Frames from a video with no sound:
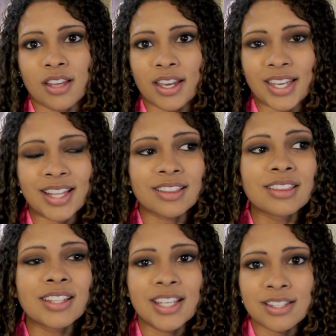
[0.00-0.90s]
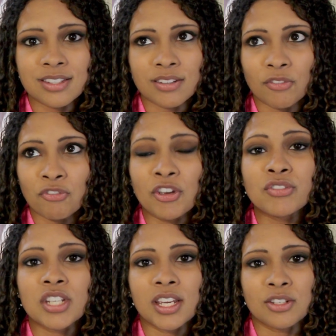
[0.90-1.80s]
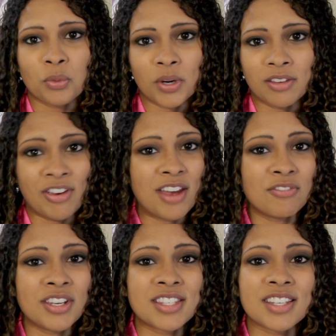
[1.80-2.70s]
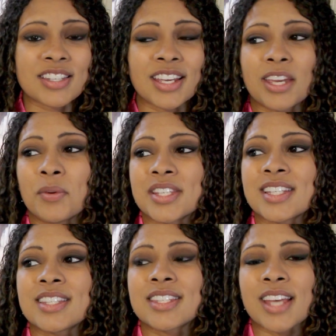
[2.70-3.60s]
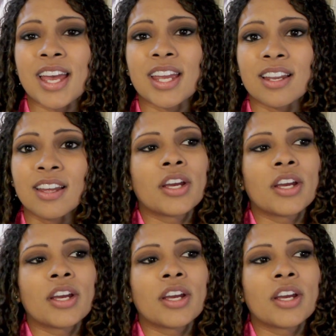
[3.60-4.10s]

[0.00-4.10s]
like at least 15-20 vet visits, like it was insane,